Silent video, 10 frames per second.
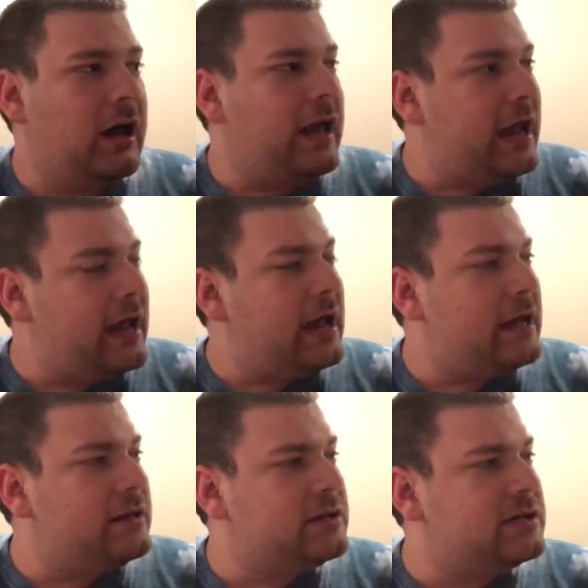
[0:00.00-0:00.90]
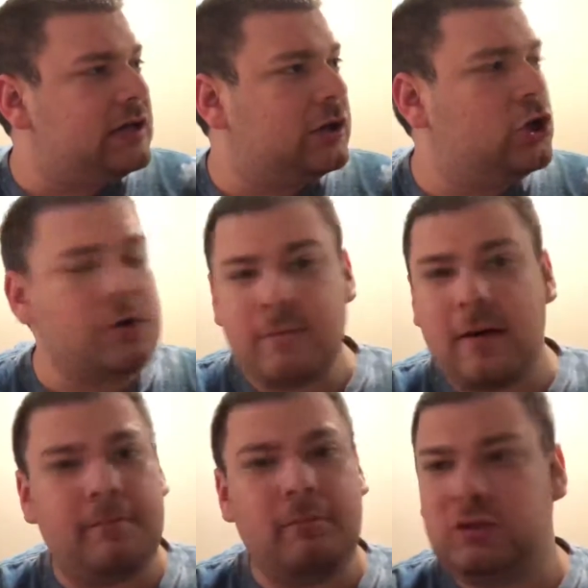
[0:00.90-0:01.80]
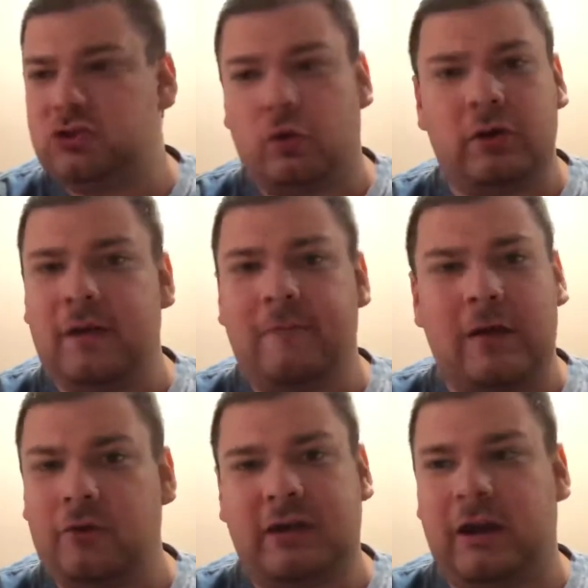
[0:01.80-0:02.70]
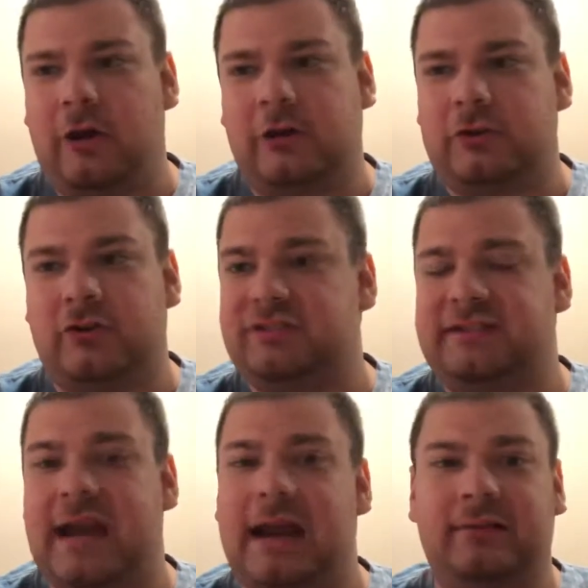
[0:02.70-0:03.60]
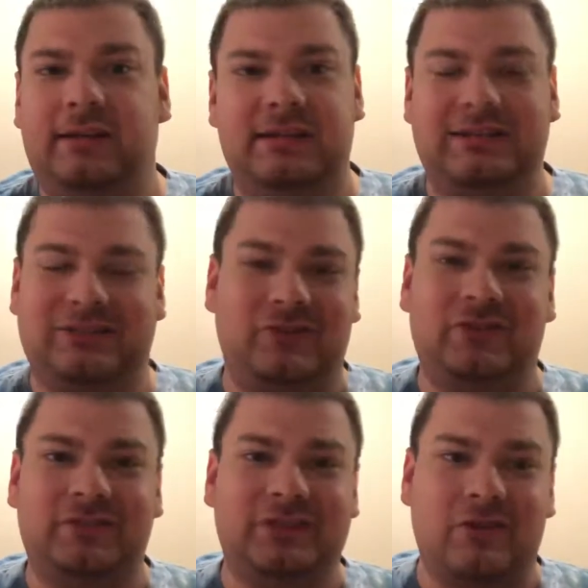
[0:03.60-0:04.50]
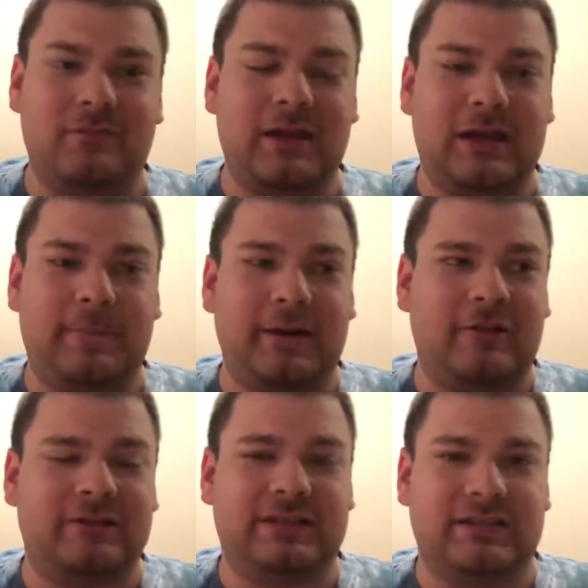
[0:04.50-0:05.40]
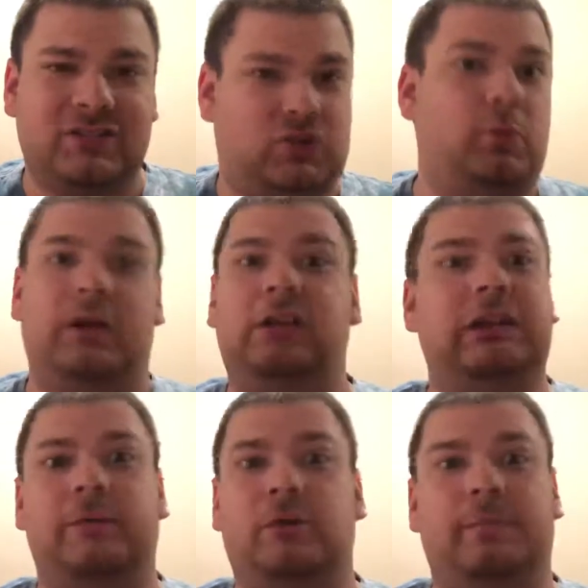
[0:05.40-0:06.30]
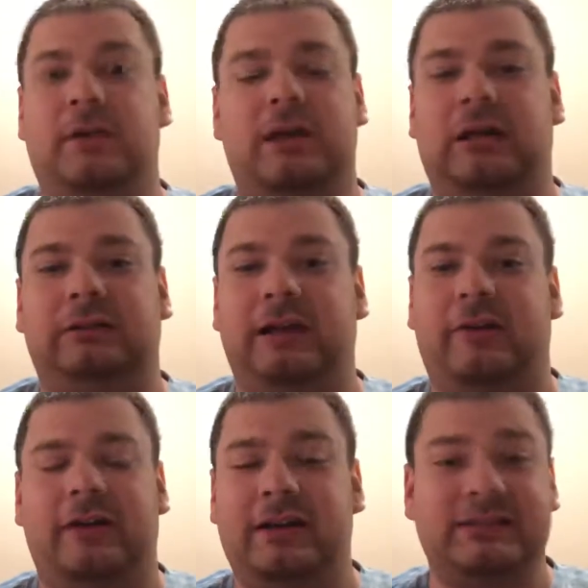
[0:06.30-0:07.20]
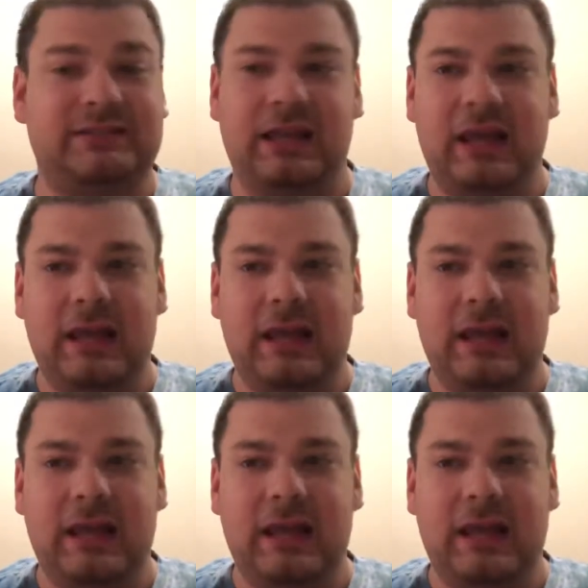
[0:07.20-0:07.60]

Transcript: And a good majority of other characters. Sadly, certain don't make appearances. Squilliam would be hilarious.